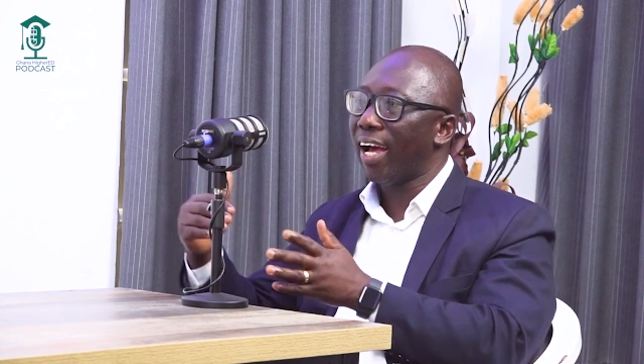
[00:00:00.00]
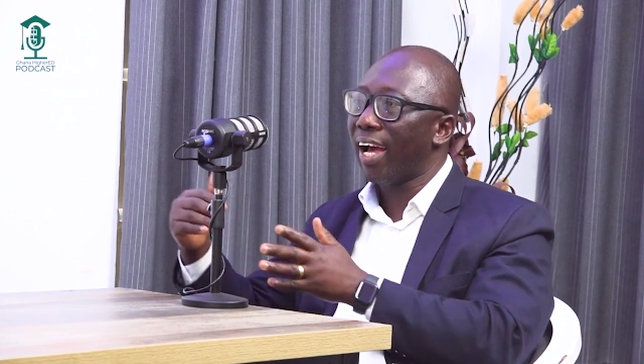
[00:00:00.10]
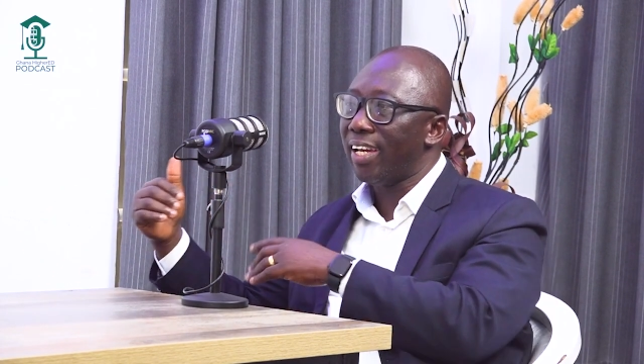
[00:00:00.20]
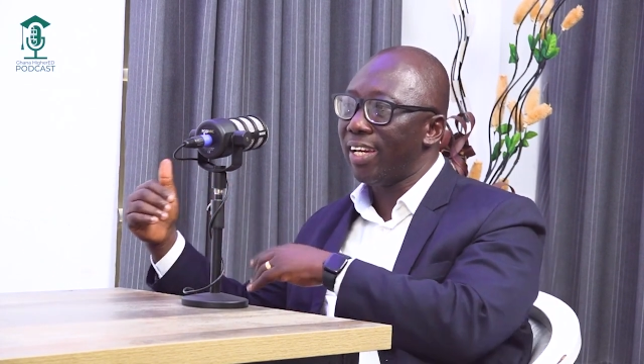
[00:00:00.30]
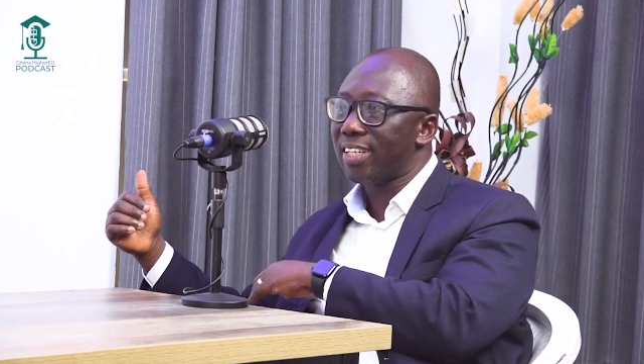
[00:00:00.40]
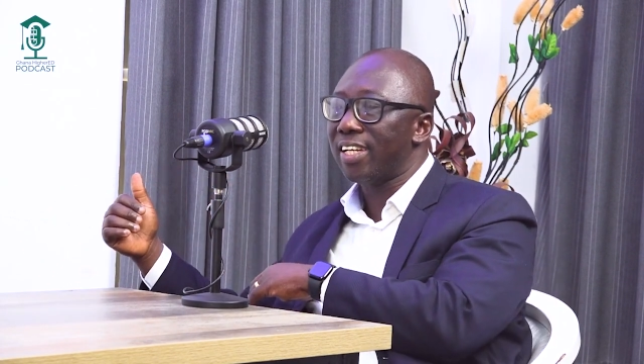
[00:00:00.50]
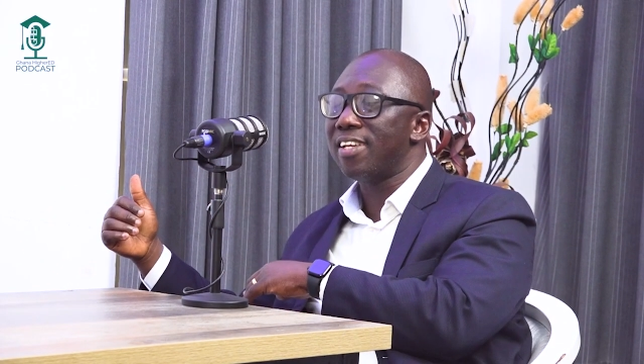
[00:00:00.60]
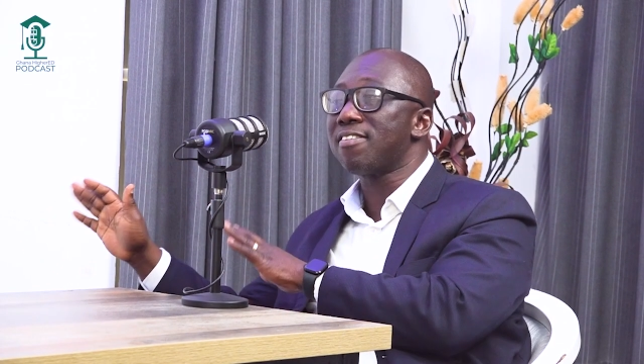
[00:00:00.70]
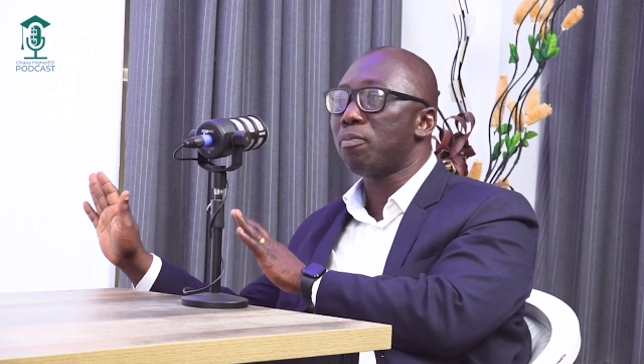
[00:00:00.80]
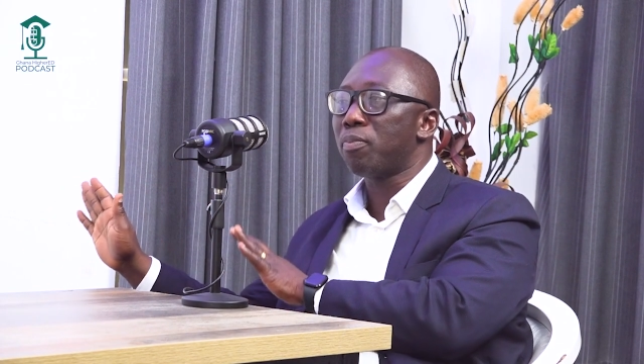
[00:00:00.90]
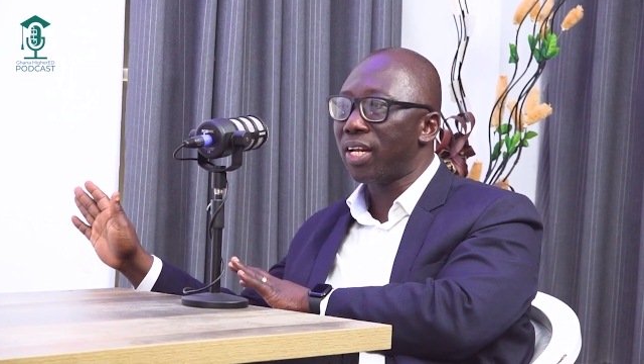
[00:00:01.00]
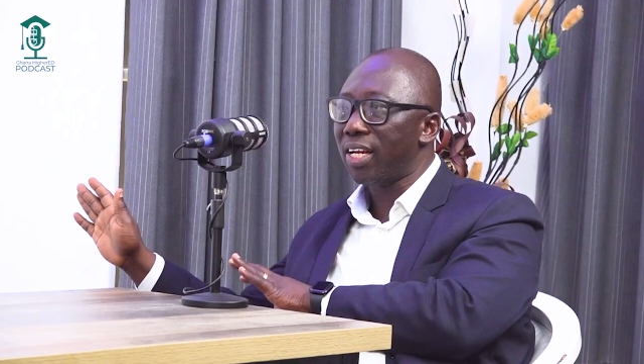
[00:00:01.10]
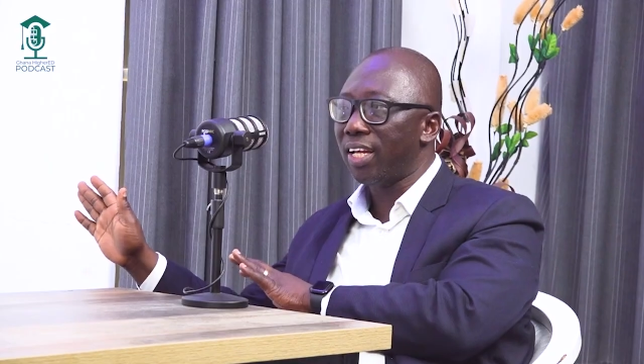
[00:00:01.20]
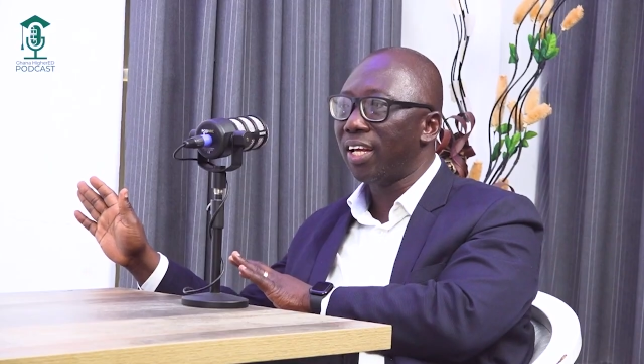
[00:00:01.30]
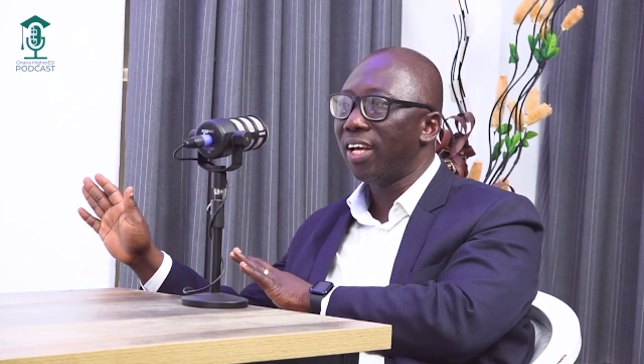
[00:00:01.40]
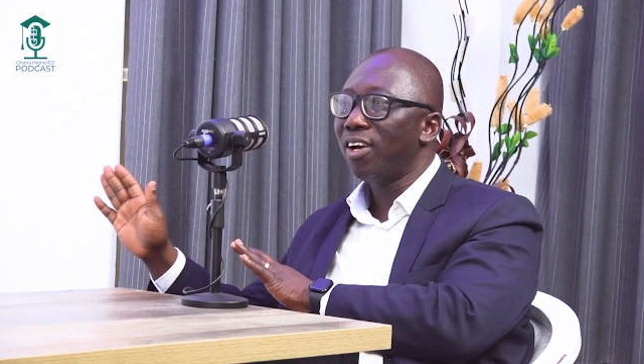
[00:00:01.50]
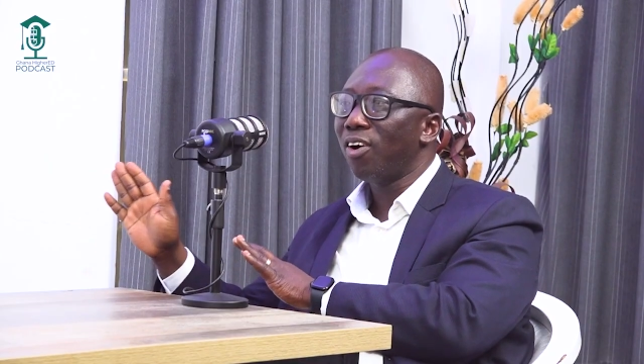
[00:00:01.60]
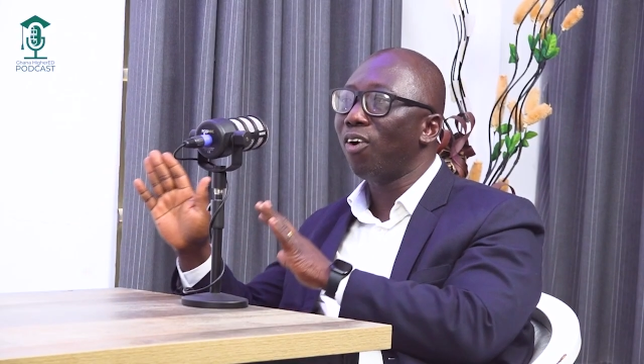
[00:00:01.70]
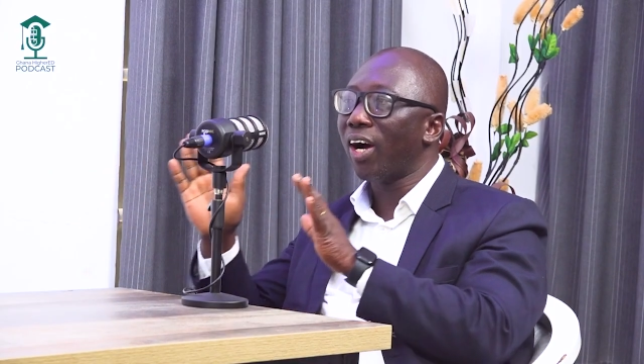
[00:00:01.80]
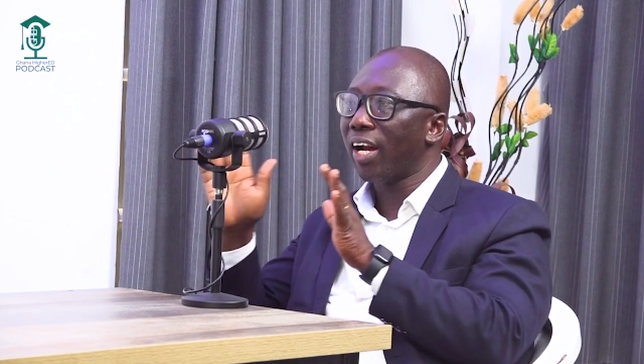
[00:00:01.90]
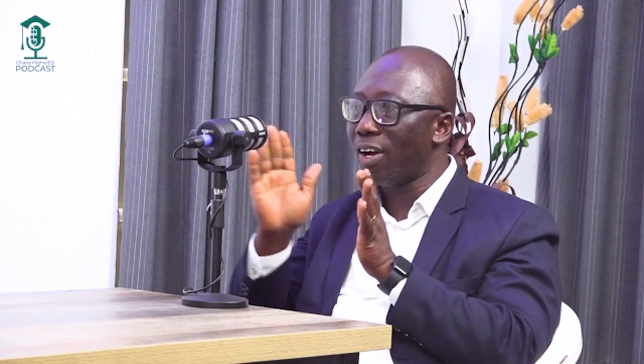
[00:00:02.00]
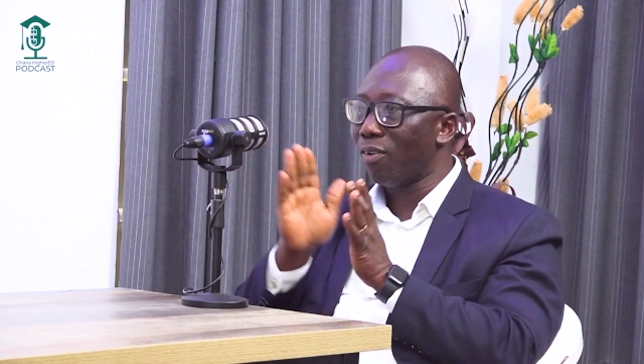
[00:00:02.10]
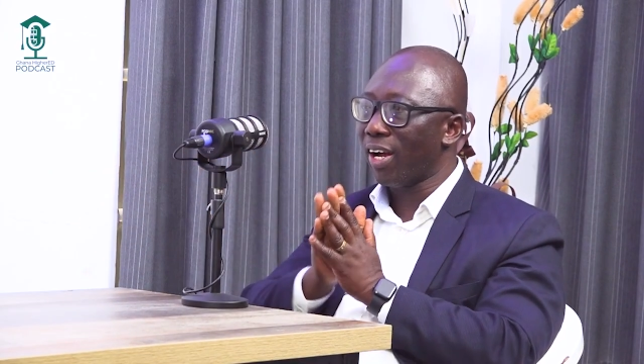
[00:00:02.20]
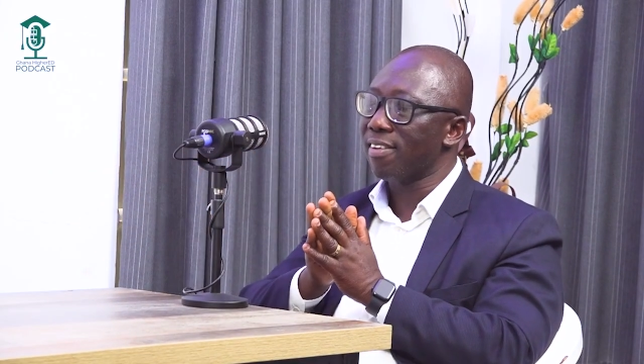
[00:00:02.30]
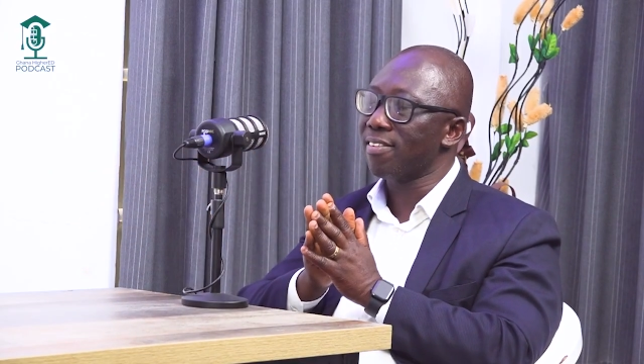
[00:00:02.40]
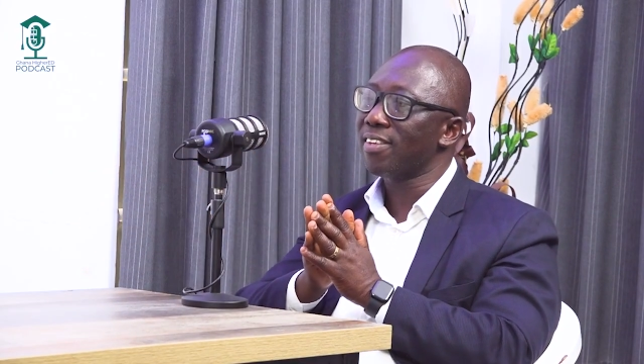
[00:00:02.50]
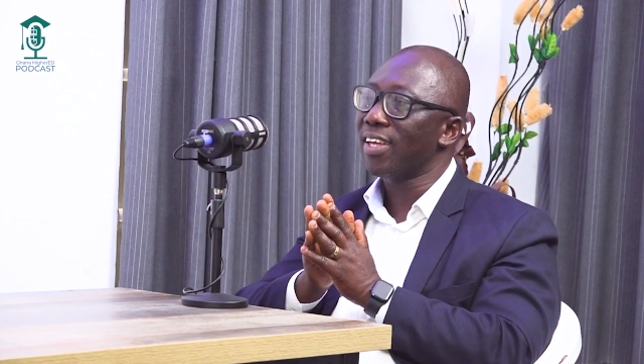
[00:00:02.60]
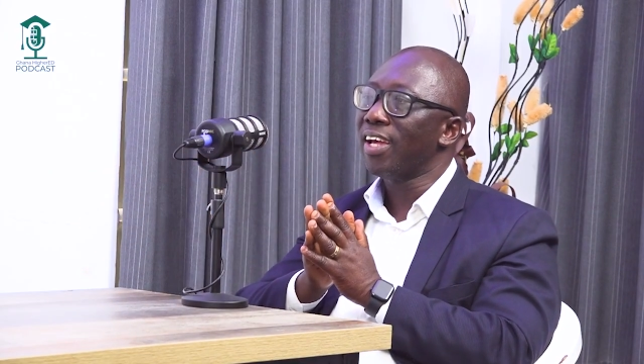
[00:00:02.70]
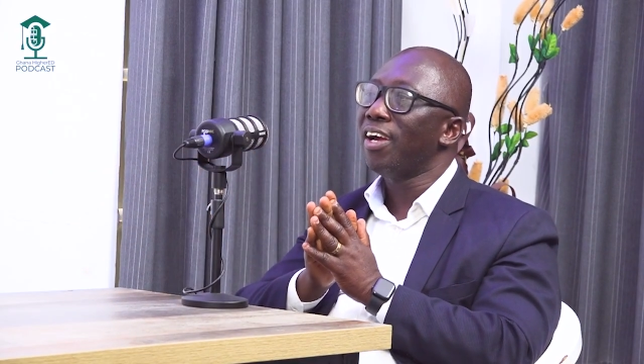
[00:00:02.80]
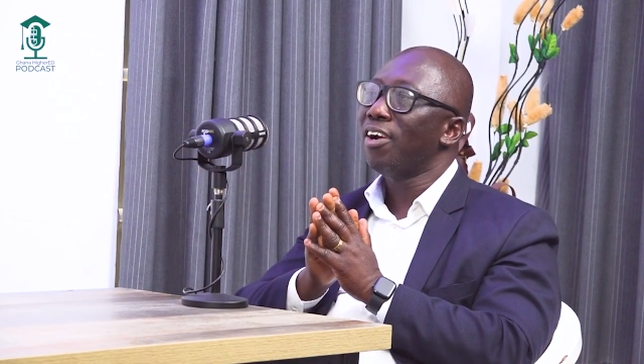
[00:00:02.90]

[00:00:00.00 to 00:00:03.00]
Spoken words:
the addition separately or otherwise.